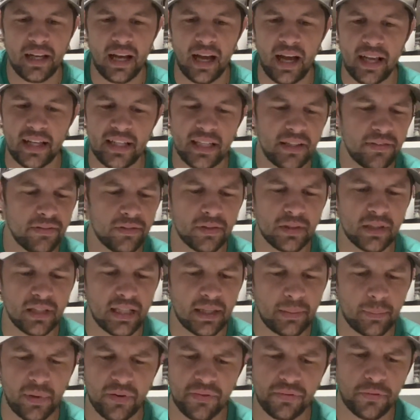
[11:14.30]
Even
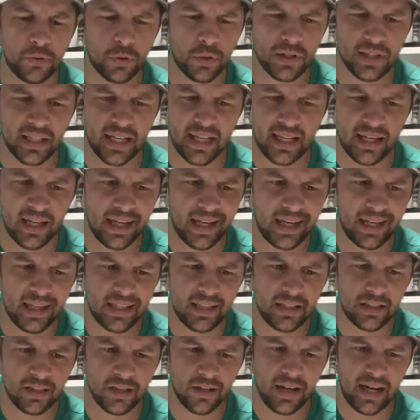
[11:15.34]
before that,
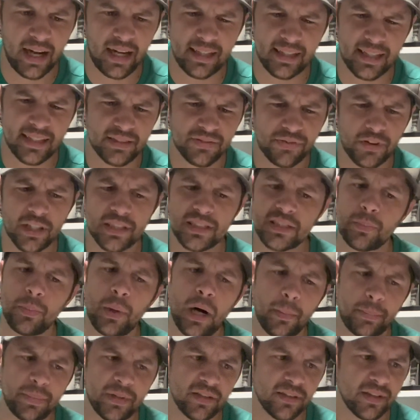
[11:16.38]
as far as the
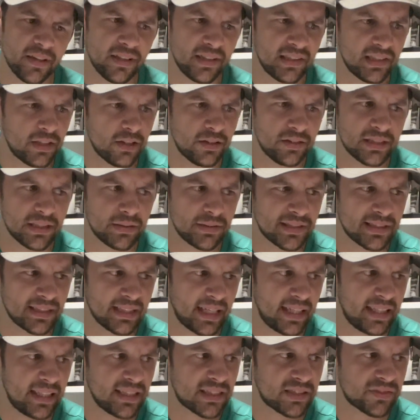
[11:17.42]
popularity goes, it was an
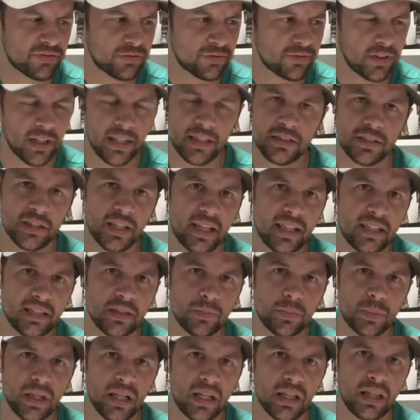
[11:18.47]
80s franchise,
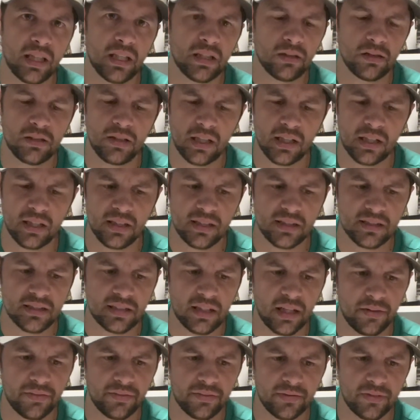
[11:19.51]
but I think a lot of this
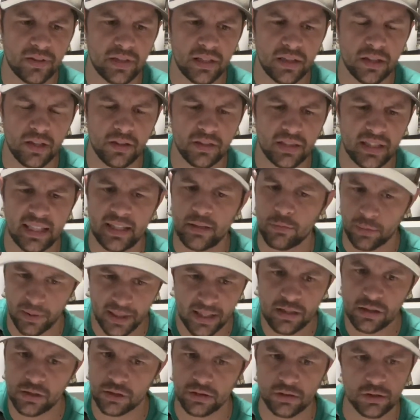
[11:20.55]
stuff, the
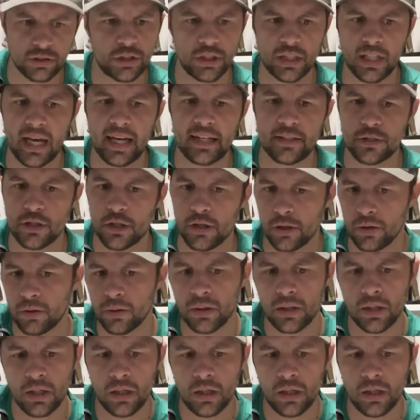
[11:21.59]
original G.I. Joe,